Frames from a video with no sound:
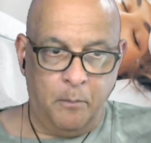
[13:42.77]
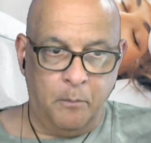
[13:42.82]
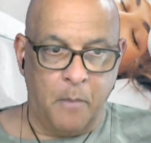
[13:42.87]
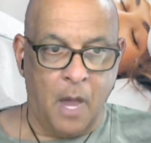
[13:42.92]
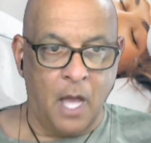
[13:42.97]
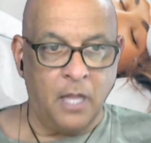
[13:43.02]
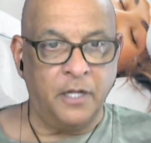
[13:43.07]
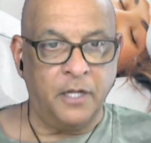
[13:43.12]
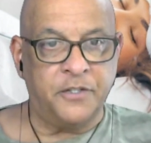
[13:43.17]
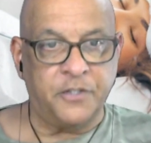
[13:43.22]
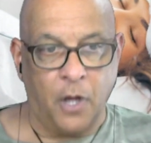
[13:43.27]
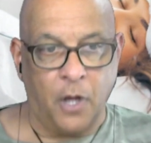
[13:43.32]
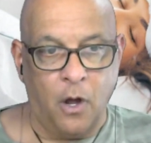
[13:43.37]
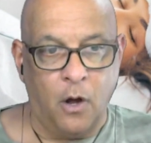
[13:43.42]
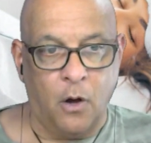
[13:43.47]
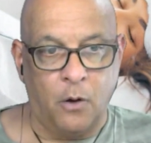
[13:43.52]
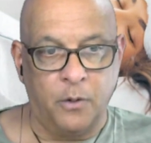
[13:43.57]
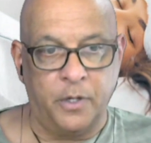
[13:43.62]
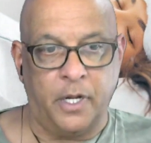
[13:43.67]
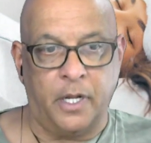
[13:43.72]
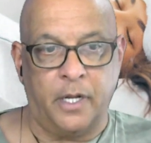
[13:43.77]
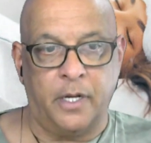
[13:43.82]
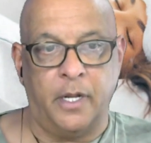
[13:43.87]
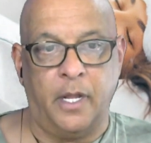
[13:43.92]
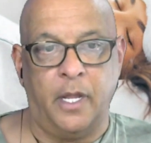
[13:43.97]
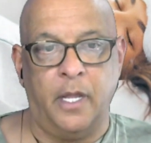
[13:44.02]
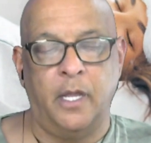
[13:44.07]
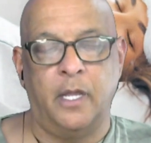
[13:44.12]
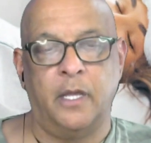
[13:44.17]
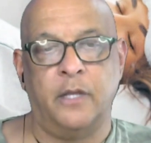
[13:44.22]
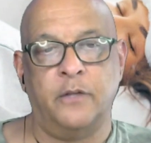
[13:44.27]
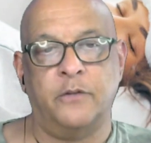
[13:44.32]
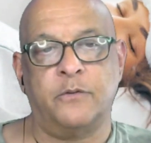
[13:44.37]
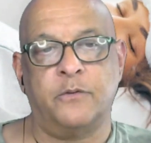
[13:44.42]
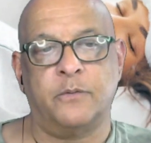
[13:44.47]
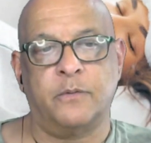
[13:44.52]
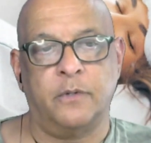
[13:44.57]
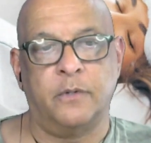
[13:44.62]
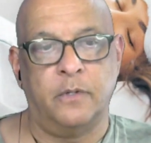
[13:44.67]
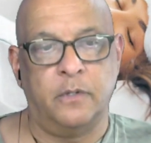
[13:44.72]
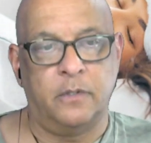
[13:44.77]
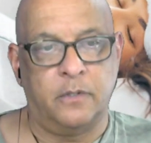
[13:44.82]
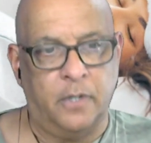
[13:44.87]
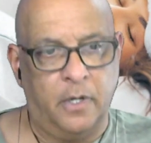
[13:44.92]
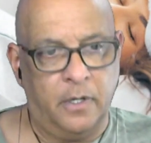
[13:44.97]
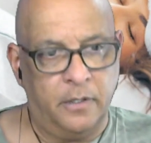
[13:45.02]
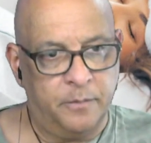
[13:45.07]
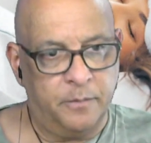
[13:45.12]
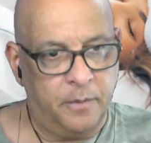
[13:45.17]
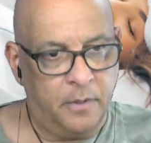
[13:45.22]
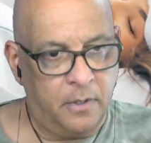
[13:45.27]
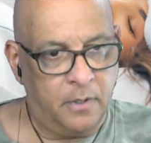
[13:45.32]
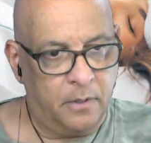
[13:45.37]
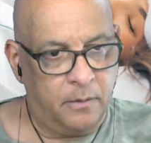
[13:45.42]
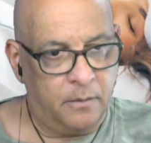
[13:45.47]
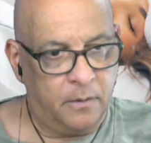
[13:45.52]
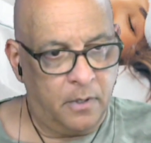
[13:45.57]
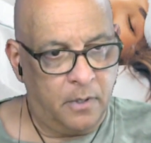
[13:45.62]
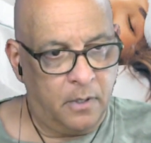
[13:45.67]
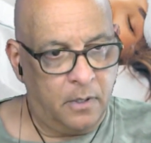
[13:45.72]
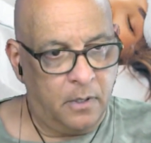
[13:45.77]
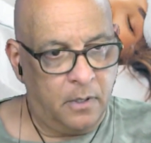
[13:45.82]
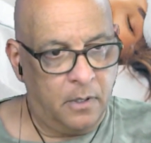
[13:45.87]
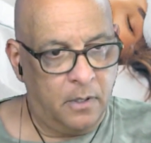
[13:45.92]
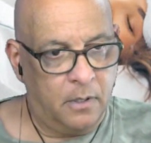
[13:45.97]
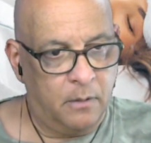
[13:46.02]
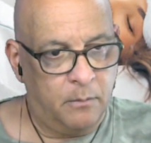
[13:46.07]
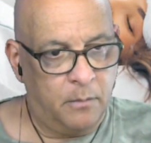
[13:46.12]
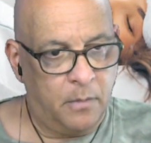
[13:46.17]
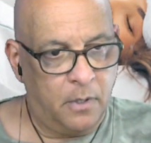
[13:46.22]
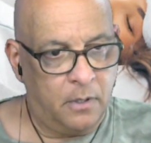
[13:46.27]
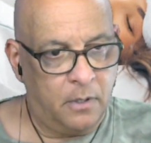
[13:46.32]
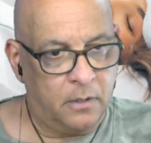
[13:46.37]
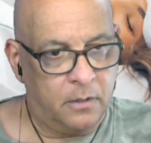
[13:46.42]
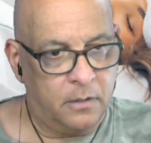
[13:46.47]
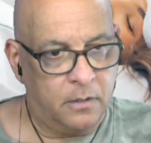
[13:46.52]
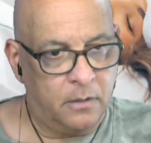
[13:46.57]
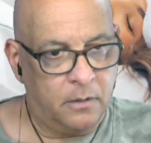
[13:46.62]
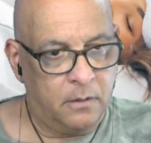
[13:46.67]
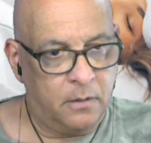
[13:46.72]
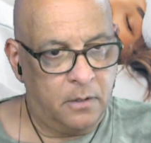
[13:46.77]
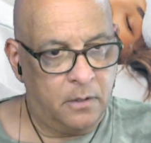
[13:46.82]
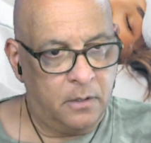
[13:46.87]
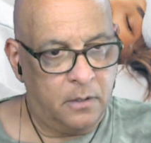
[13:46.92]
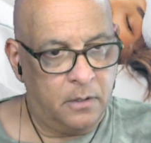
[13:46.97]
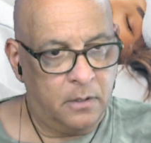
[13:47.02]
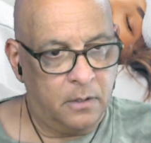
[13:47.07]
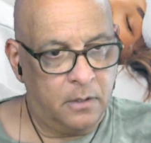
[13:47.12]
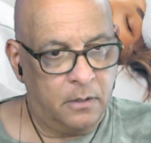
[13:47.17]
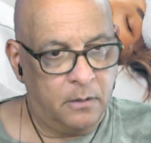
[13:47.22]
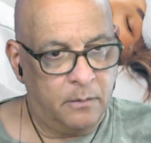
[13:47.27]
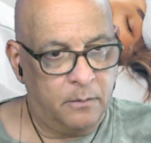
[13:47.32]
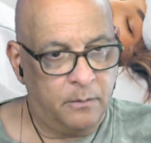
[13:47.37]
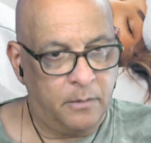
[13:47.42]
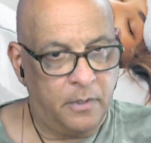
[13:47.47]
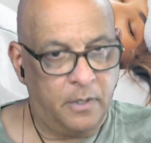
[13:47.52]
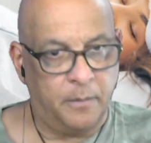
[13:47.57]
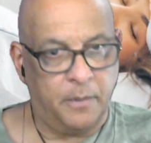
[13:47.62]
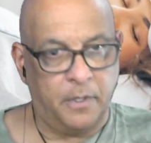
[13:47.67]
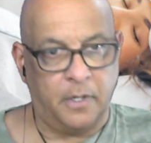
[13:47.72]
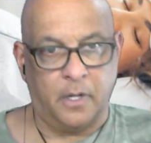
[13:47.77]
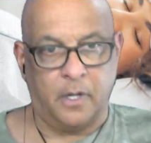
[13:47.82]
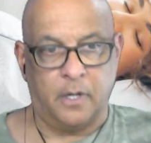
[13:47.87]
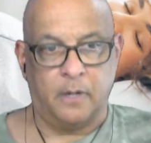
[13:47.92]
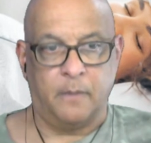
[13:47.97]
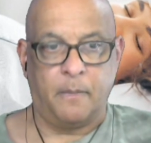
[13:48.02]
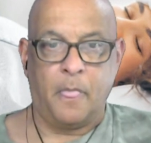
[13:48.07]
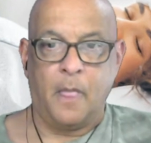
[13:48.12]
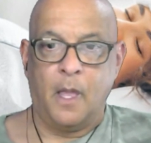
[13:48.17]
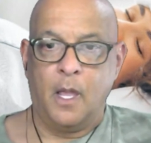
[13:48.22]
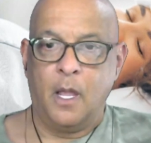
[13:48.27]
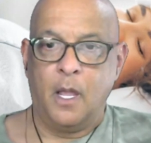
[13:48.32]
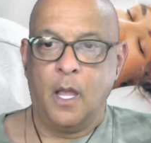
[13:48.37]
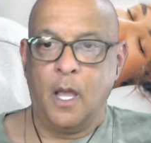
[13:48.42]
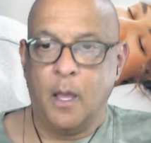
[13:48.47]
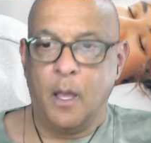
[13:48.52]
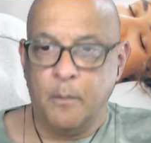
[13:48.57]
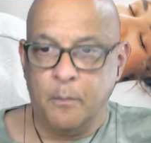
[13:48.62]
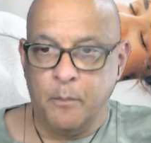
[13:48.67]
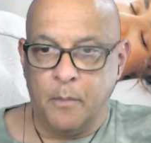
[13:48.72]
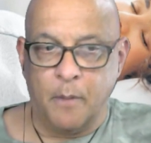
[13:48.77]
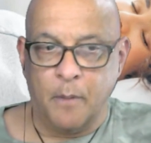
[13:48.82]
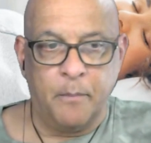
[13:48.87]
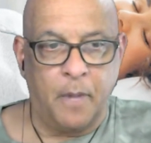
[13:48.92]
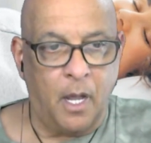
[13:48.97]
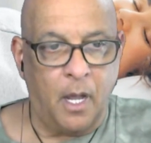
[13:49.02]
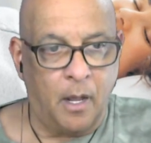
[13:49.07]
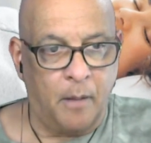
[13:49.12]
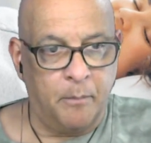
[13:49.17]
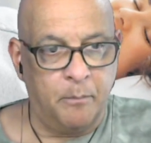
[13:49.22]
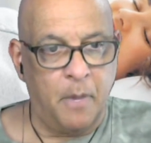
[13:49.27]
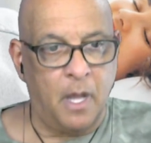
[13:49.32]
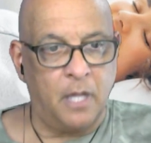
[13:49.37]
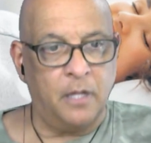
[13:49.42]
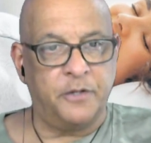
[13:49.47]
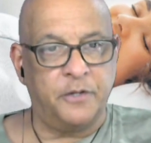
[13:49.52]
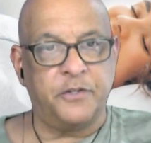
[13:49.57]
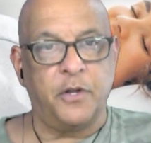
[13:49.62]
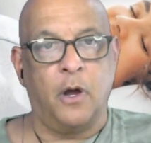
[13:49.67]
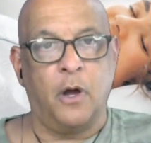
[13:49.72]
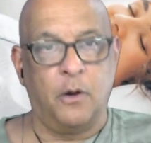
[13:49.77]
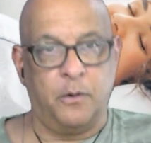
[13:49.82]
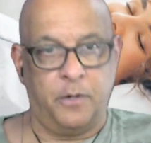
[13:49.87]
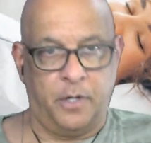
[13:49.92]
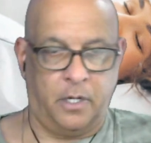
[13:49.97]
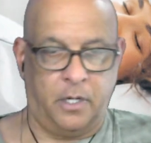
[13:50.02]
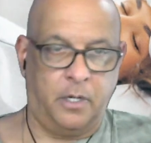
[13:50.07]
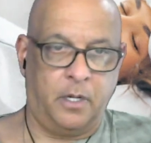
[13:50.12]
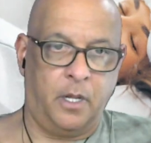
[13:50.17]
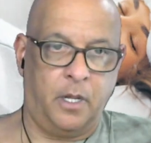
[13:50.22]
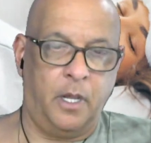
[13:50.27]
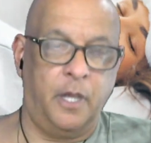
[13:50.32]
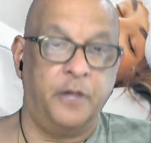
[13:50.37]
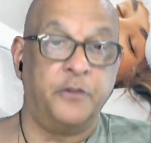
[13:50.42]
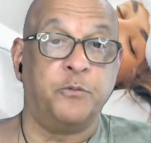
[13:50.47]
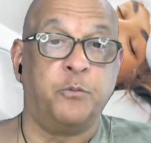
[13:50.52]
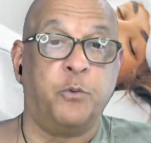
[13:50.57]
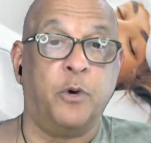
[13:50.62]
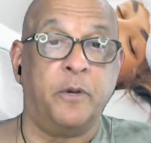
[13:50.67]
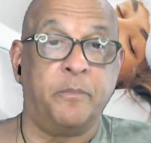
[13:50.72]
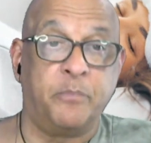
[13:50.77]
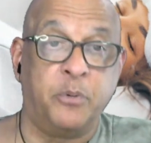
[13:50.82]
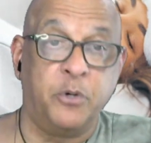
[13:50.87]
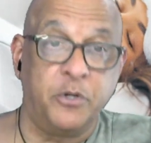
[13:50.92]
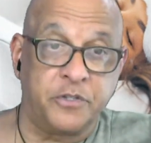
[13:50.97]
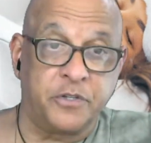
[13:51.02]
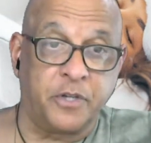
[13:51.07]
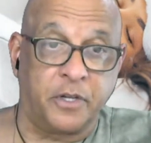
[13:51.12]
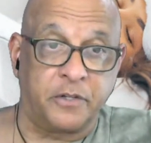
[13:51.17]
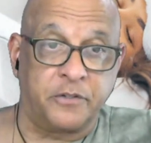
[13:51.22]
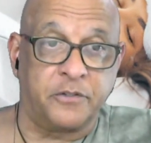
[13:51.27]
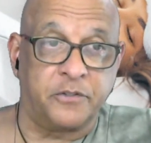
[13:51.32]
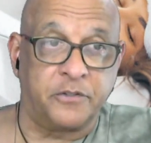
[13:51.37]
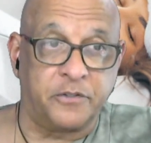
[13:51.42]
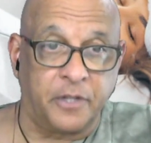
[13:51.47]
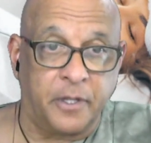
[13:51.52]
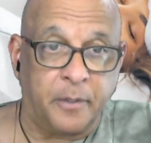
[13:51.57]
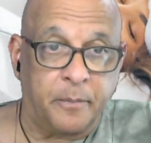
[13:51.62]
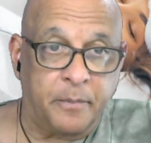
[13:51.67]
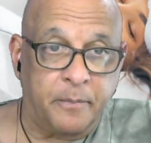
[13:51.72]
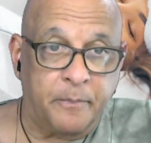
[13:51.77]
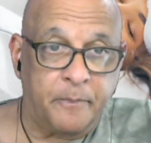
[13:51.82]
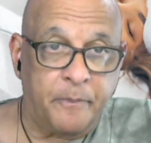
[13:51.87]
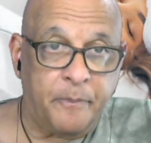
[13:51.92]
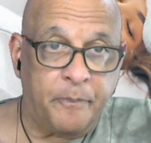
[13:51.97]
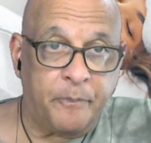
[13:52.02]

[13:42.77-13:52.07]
melatonin is, did I spell that right? Melatonin? Maybe not. Melatonin is what puts us to sleep.